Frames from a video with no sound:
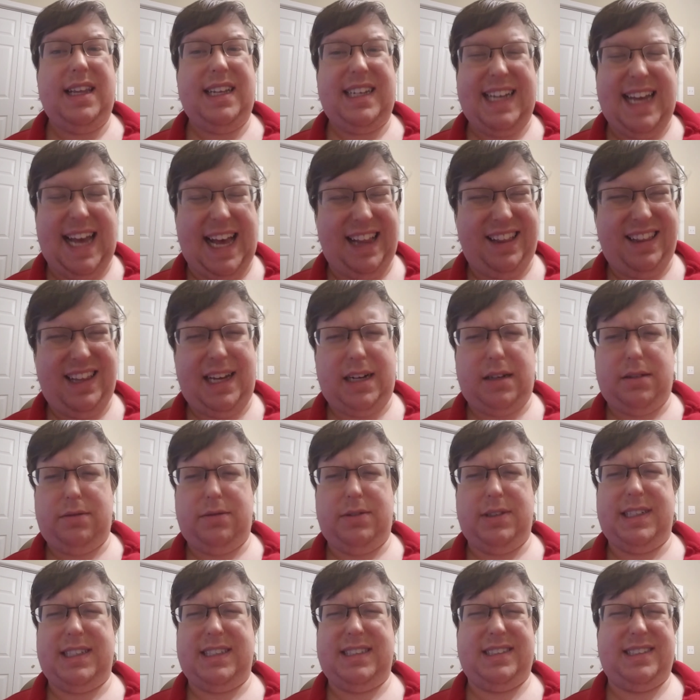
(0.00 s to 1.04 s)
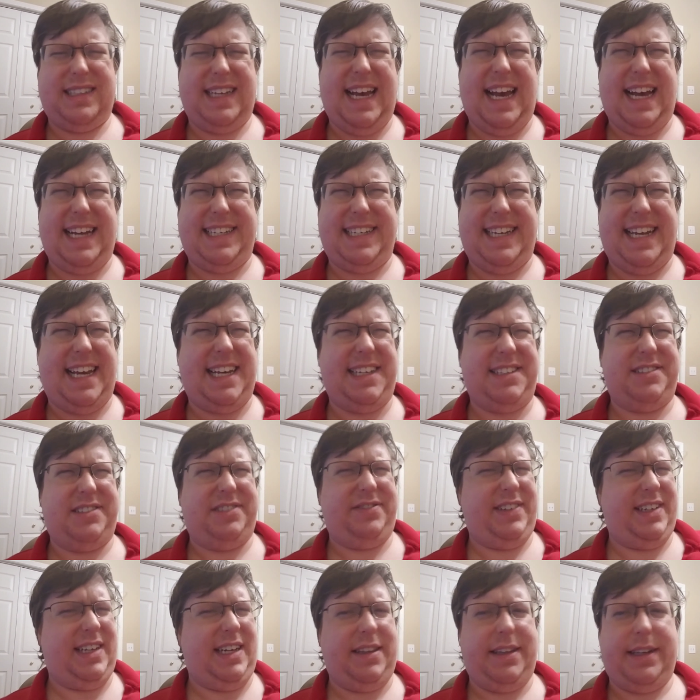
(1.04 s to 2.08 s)
Cat lateral, what's
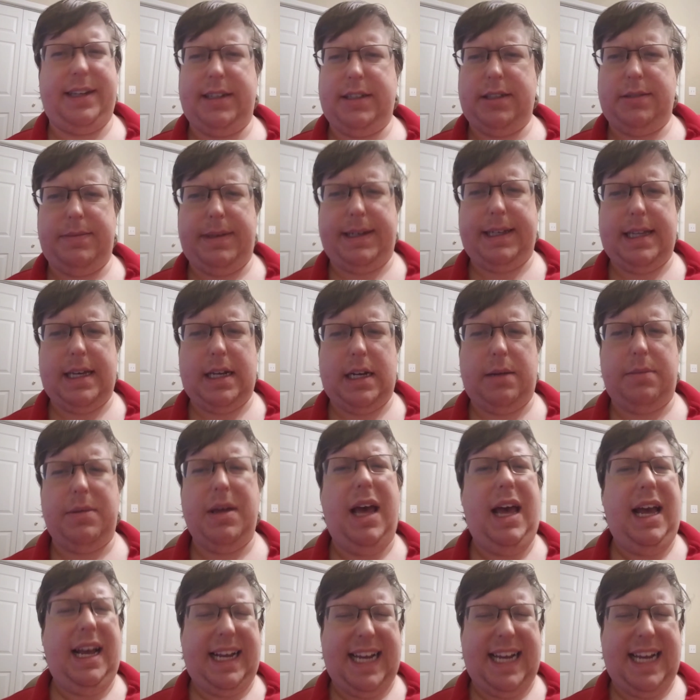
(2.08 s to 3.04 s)
catastrophe? I think I just made that up.